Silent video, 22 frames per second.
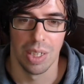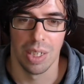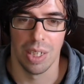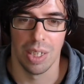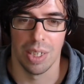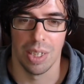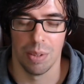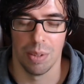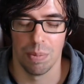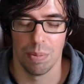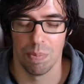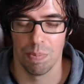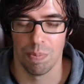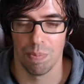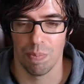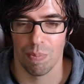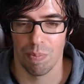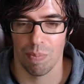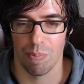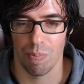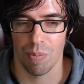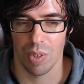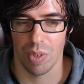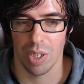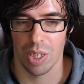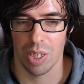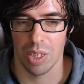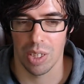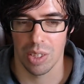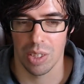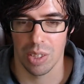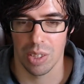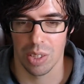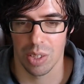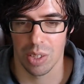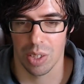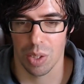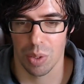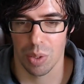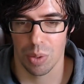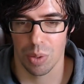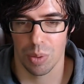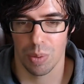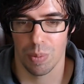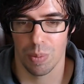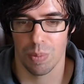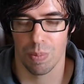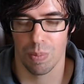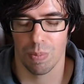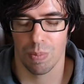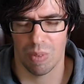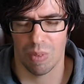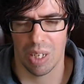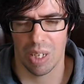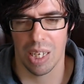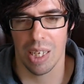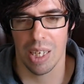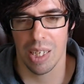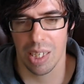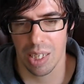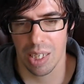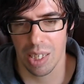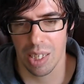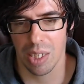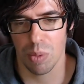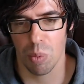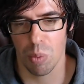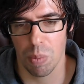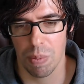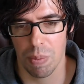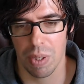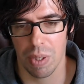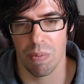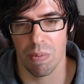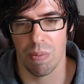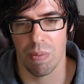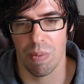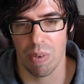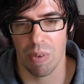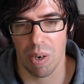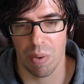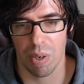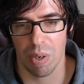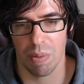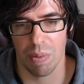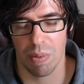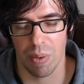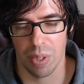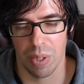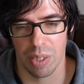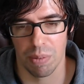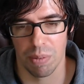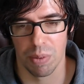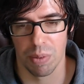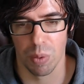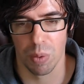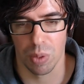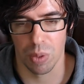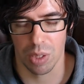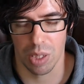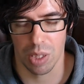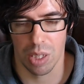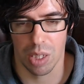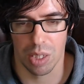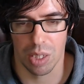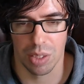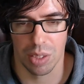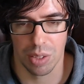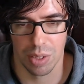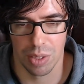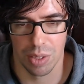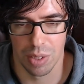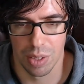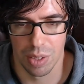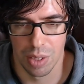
Um, so it would be a very, very difficult task